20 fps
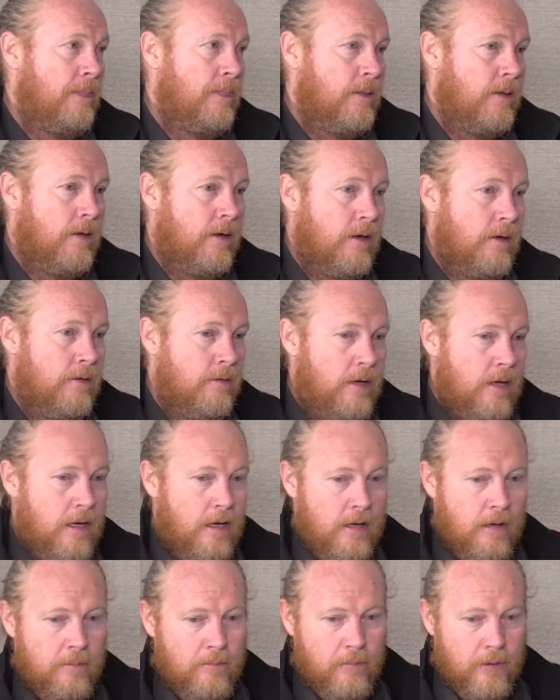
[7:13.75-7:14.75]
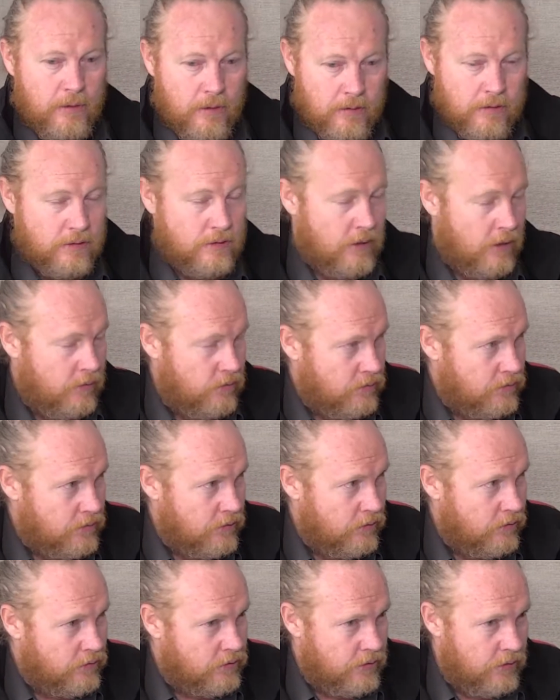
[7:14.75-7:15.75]
We're not the total
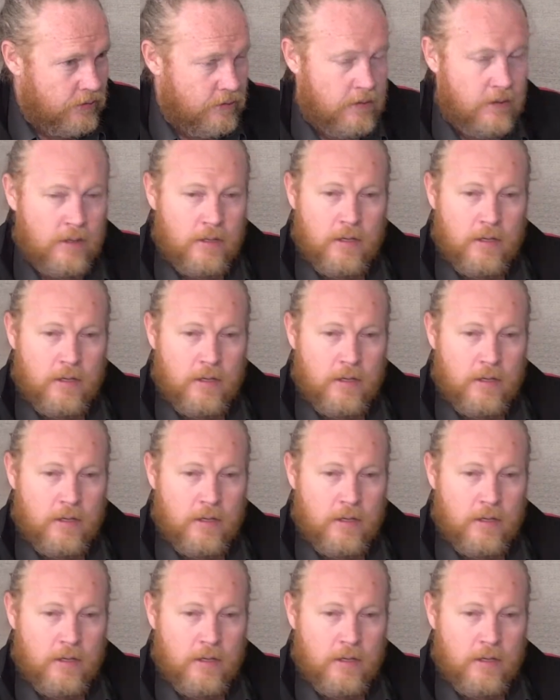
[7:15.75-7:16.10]
solution.